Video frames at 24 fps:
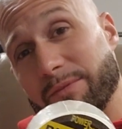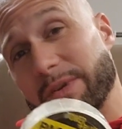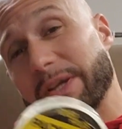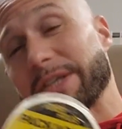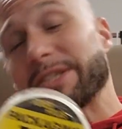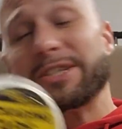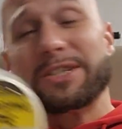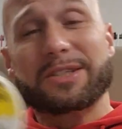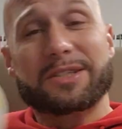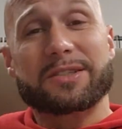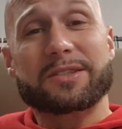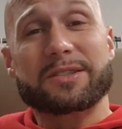
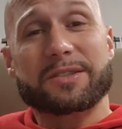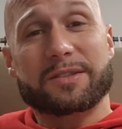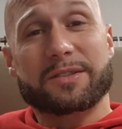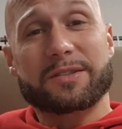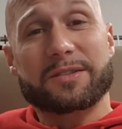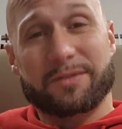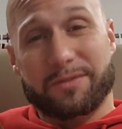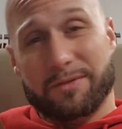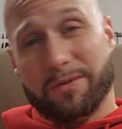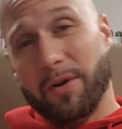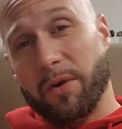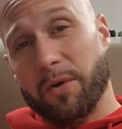Let's just,
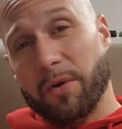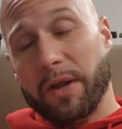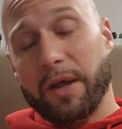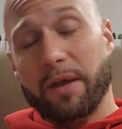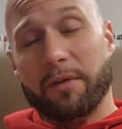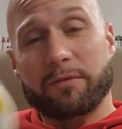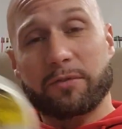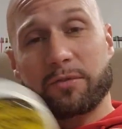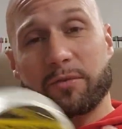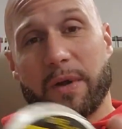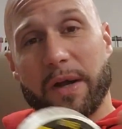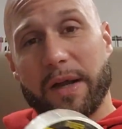on
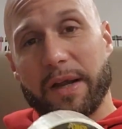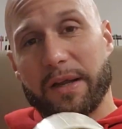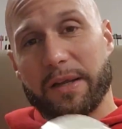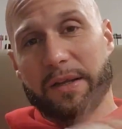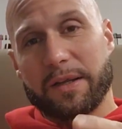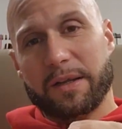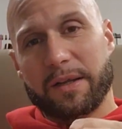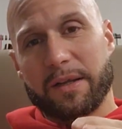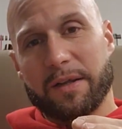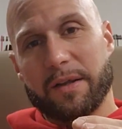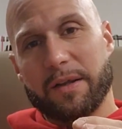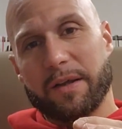average, right?
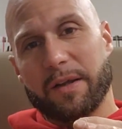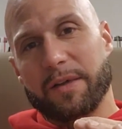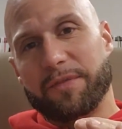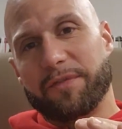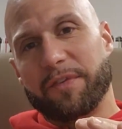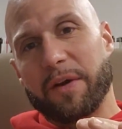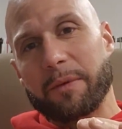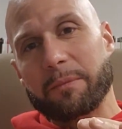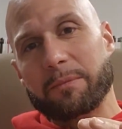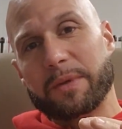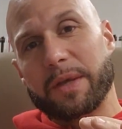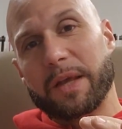
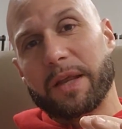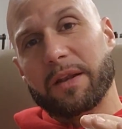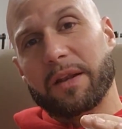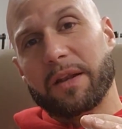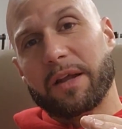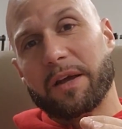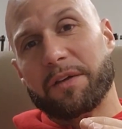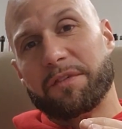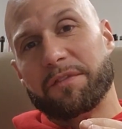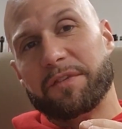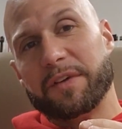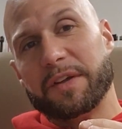if I'm getting
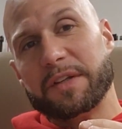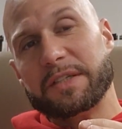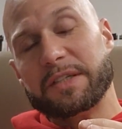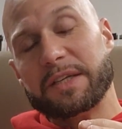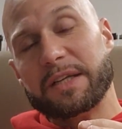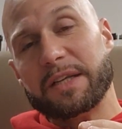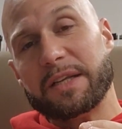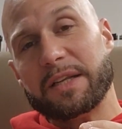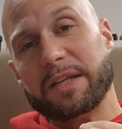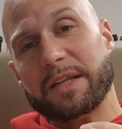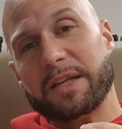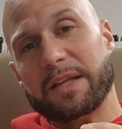like
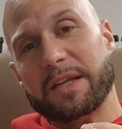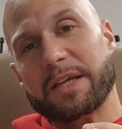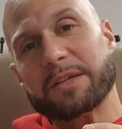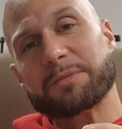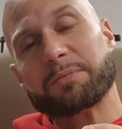15 of these,